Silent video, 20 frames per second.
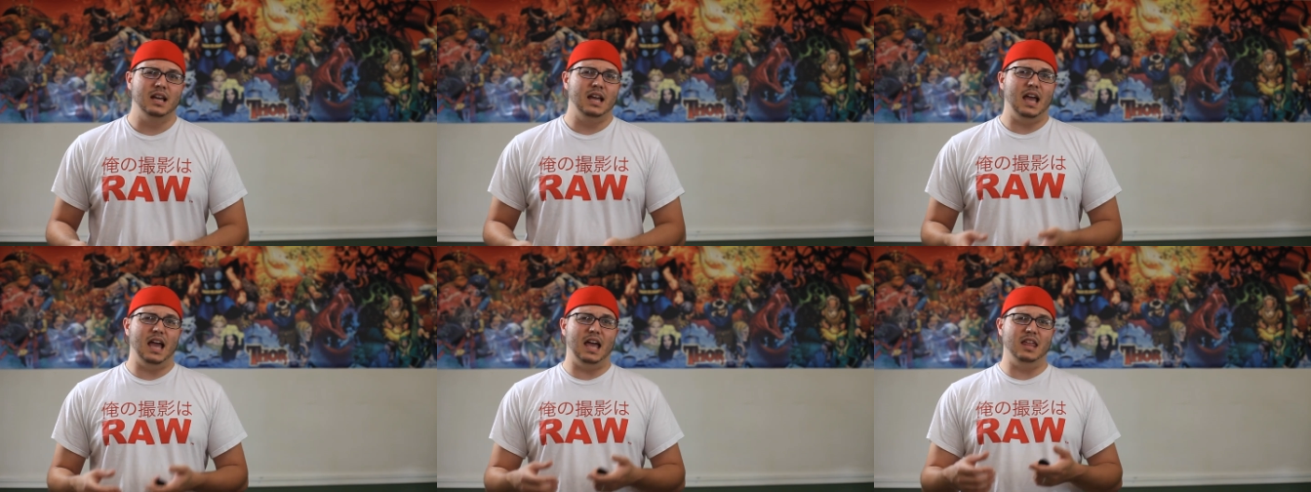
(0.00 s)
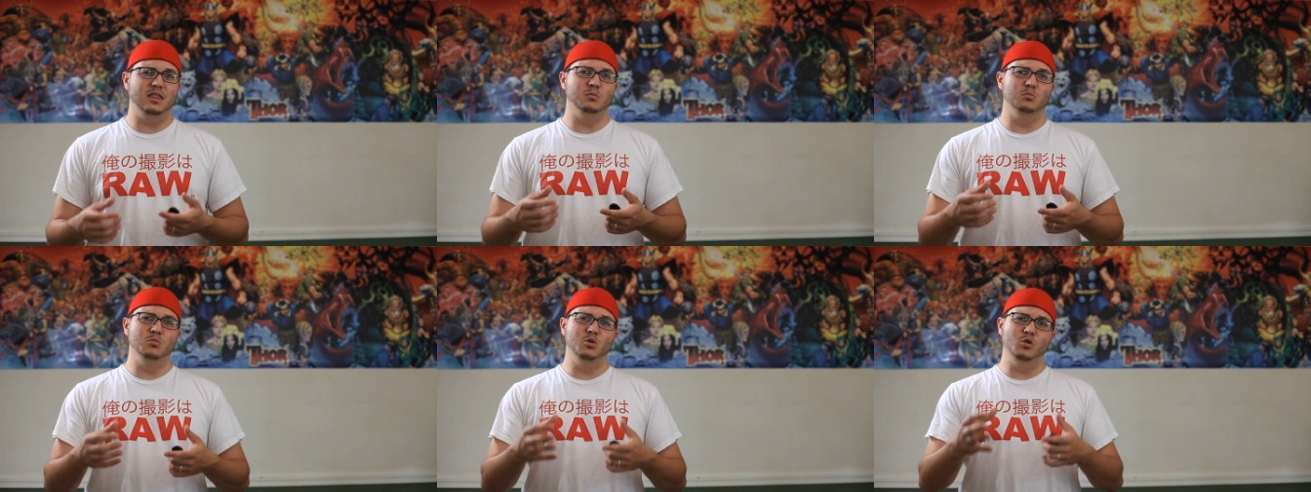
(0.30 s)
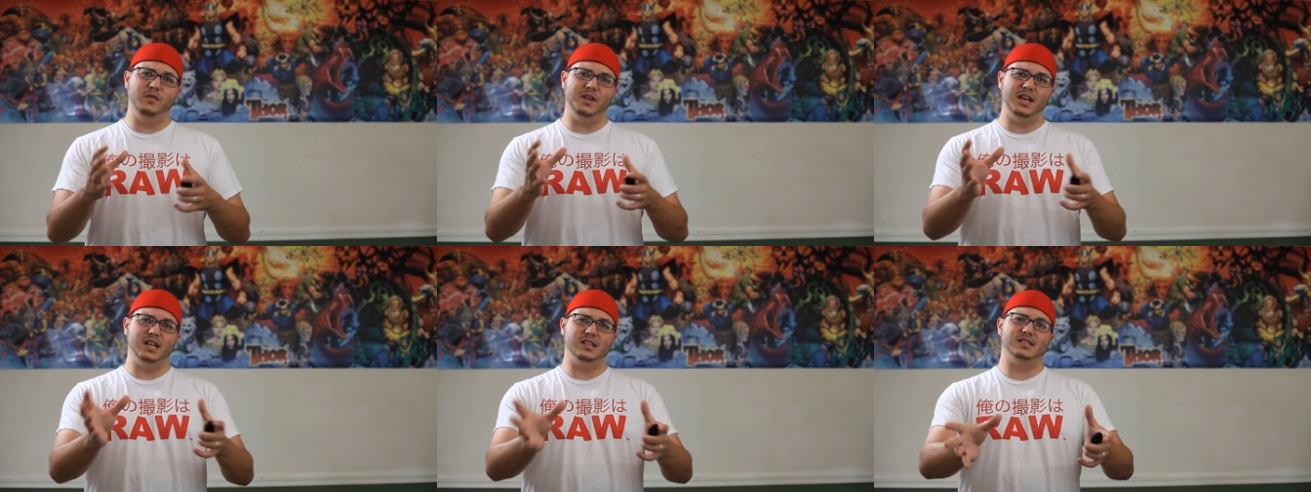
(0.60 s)
And the
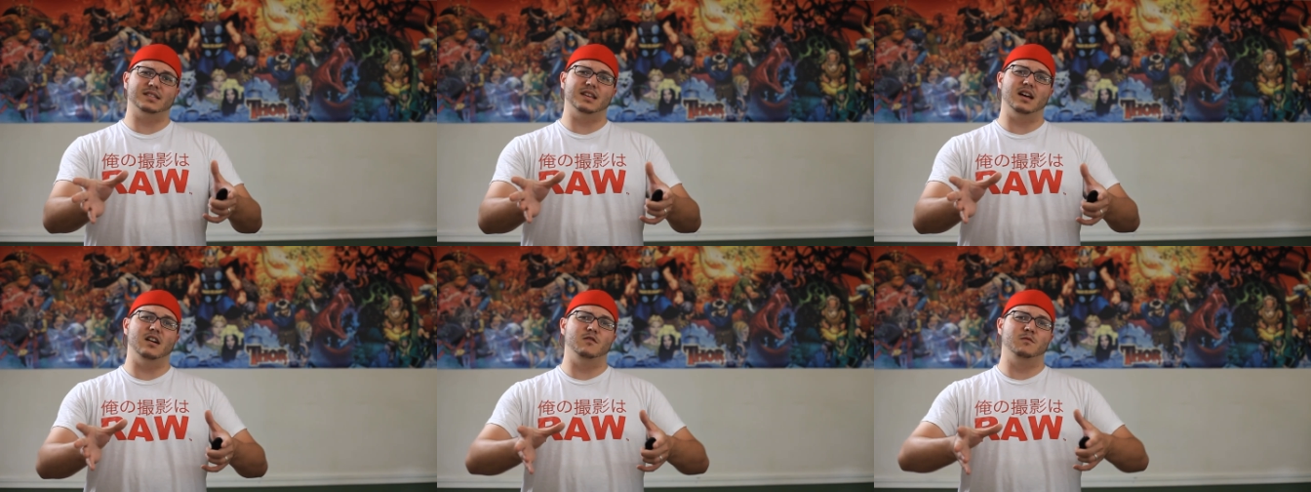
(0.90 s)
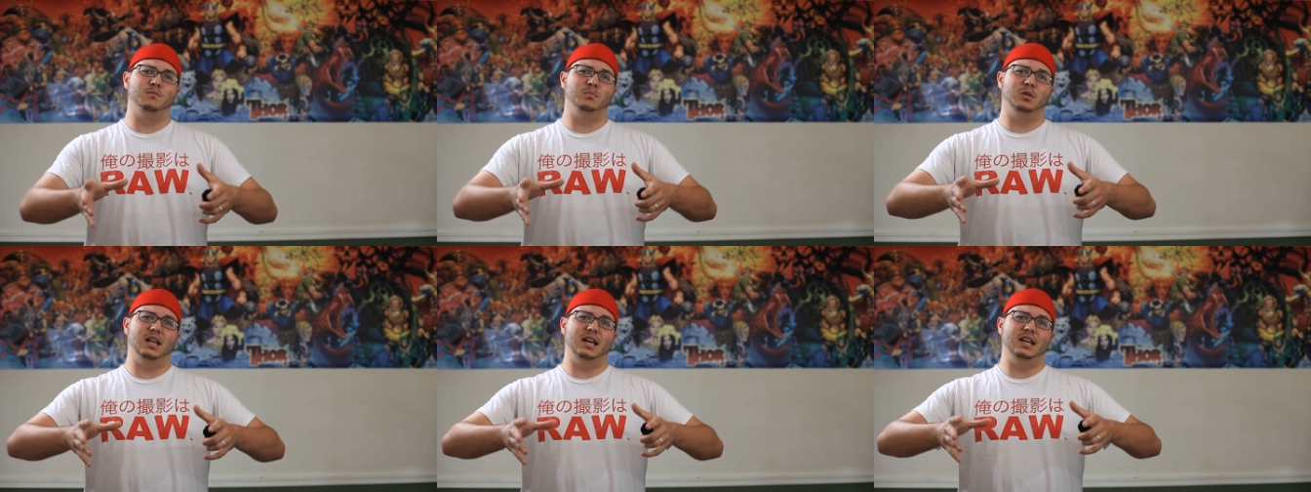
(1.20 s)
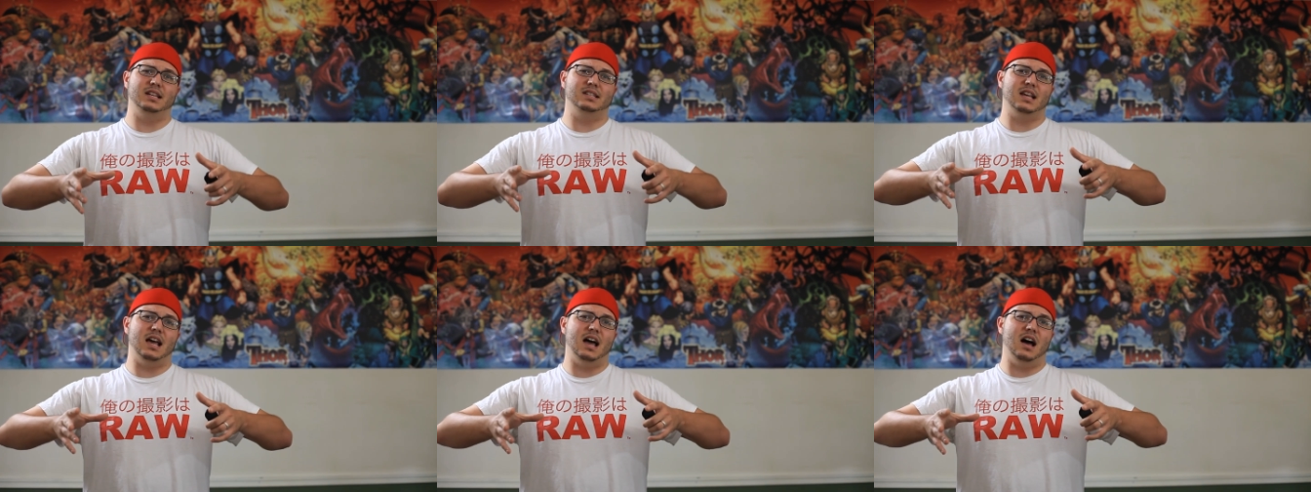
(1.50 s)
movie itself
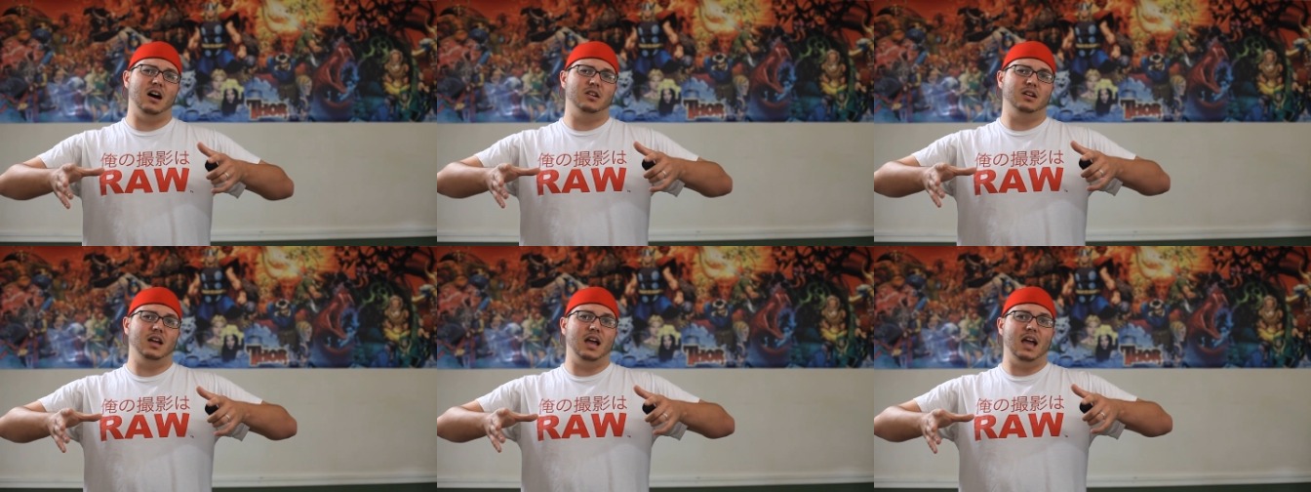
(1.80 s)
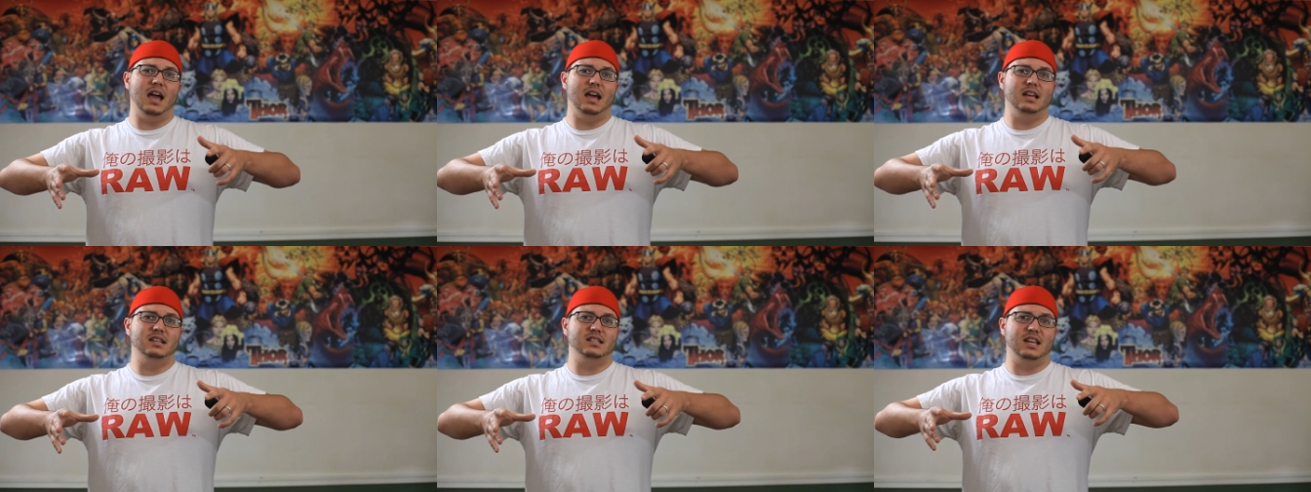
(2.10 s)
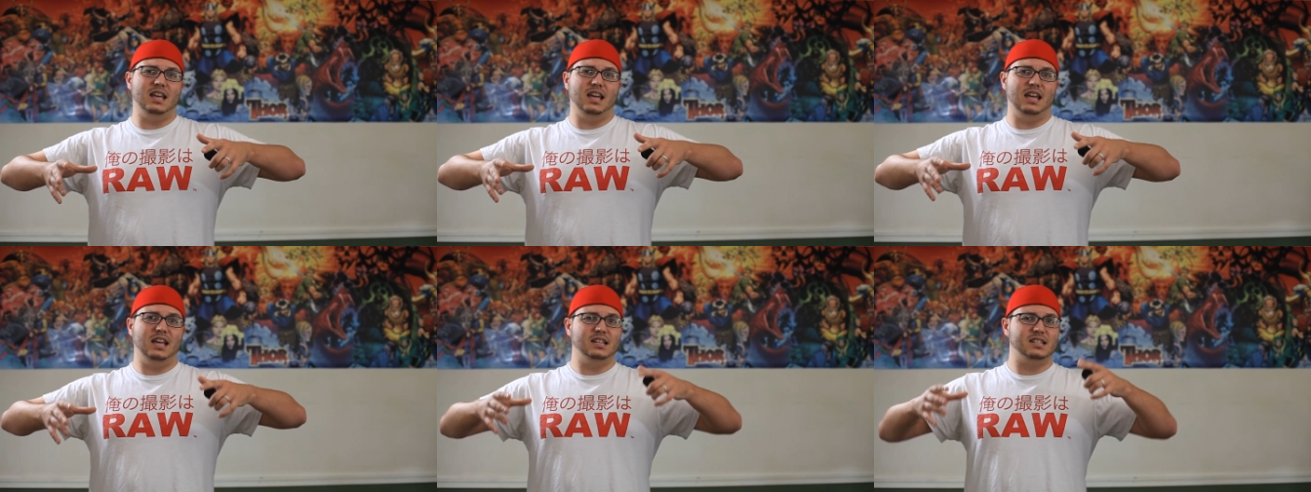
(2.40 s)
plays out as
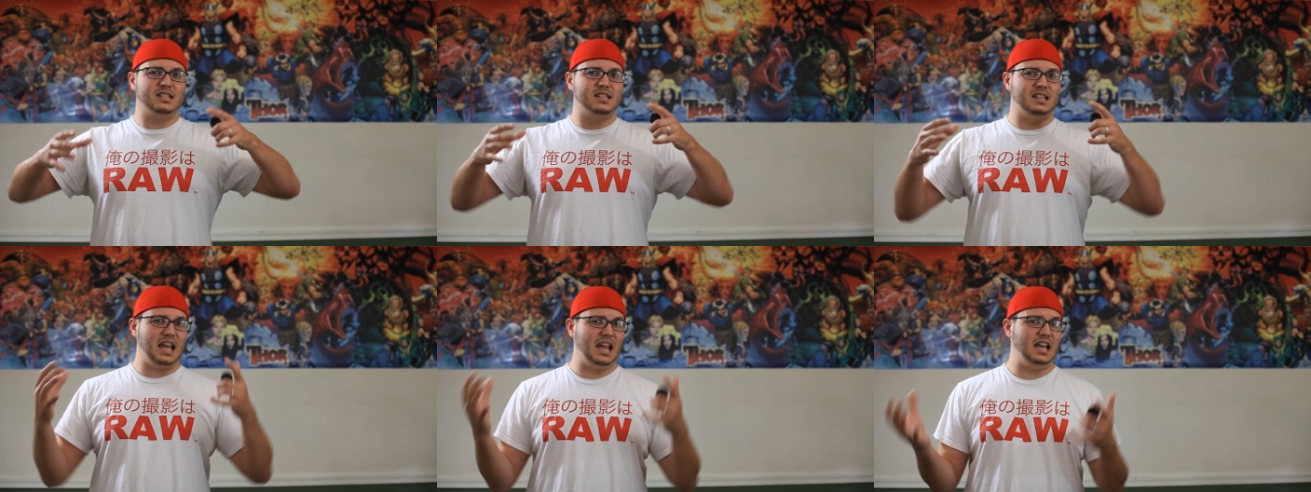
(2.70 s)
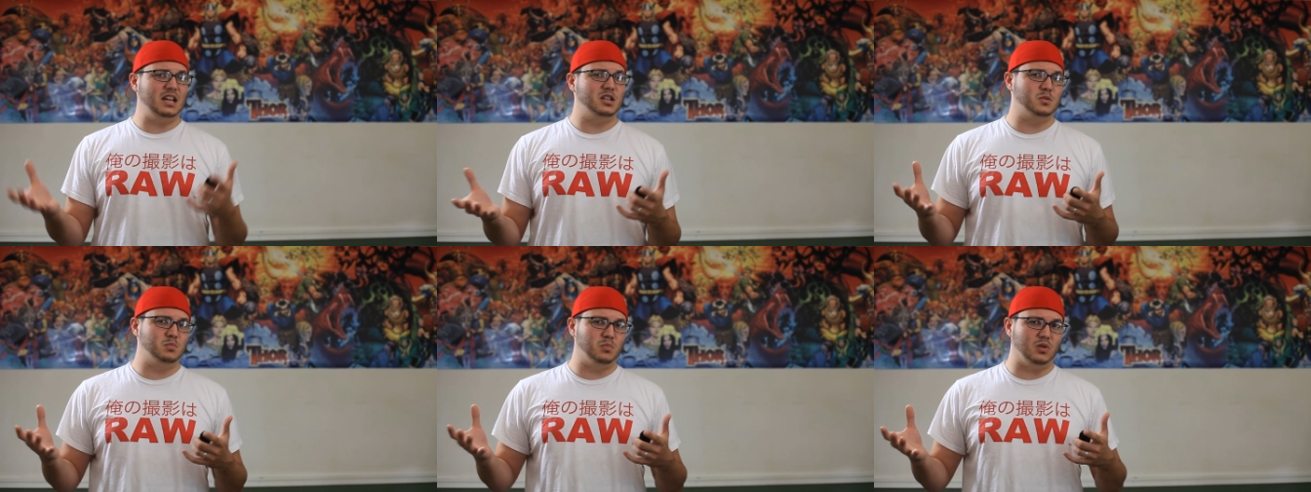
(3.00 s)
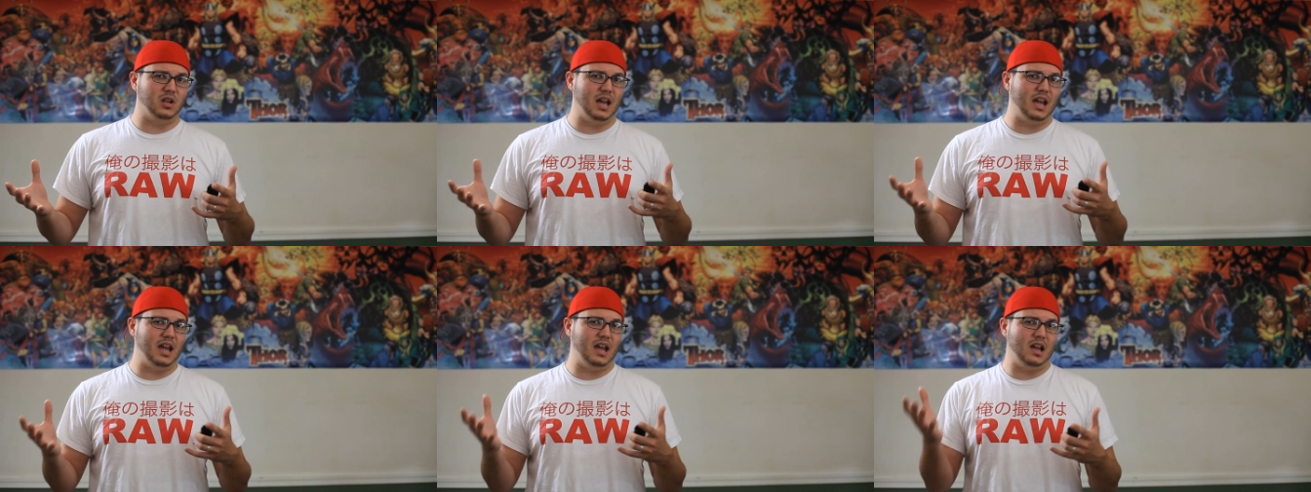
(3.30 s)
a stage
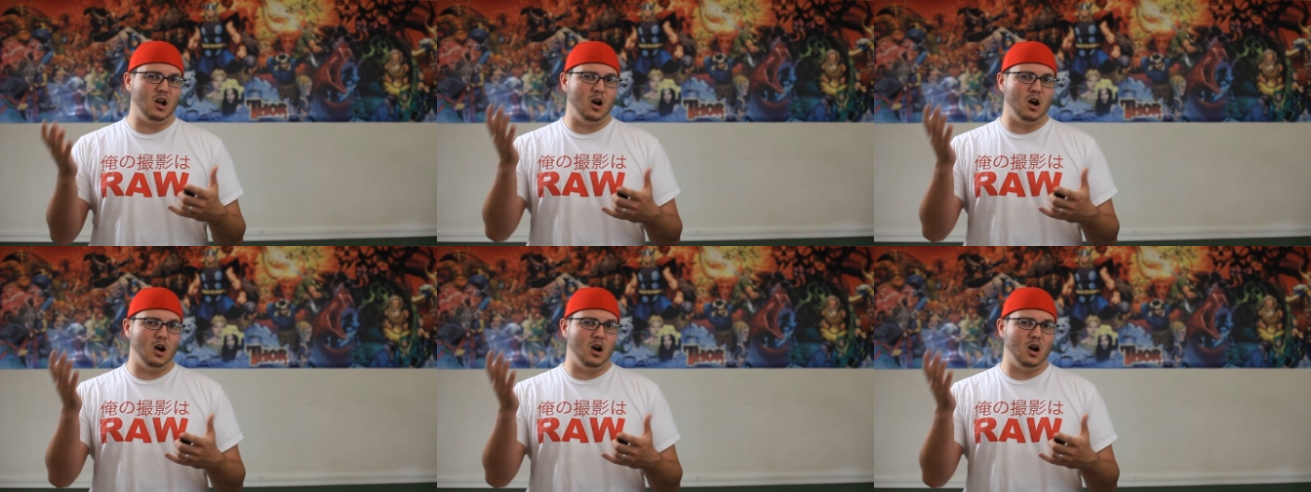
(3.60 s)
play,